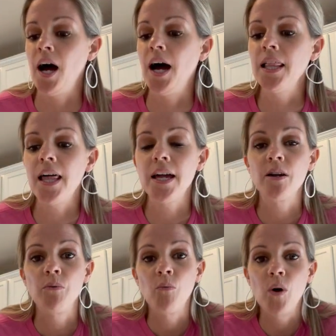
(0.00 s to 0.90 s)
I
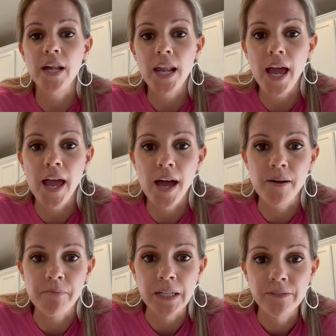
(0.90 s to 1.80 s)
like
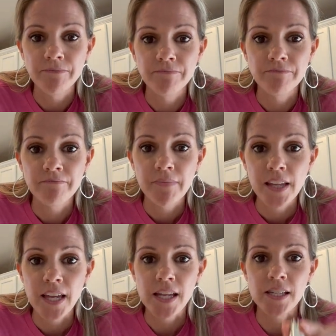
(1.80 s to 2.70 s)
1M
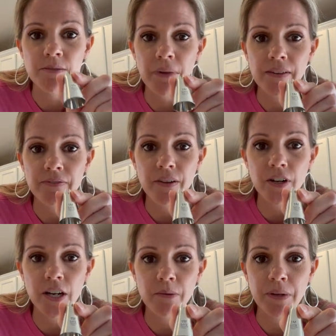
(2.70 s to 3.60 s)
is my
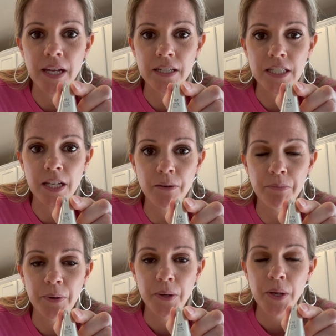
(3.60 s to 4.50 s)
favorite cupcake tip
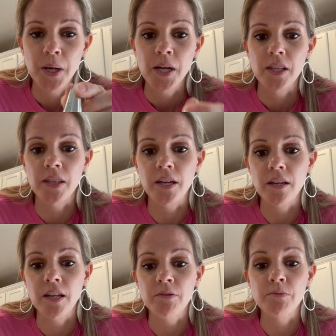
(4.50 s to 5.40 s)

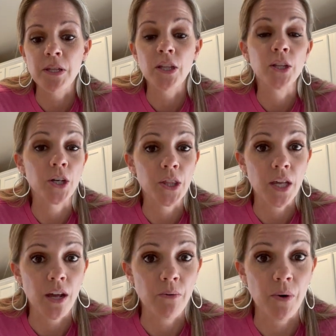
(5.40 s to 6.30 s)
that gives me the look
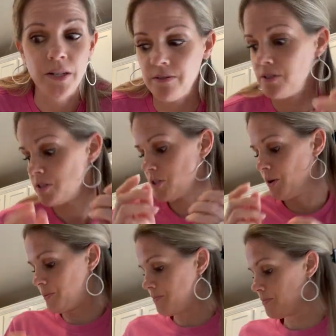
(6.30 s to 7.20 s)
that I want. So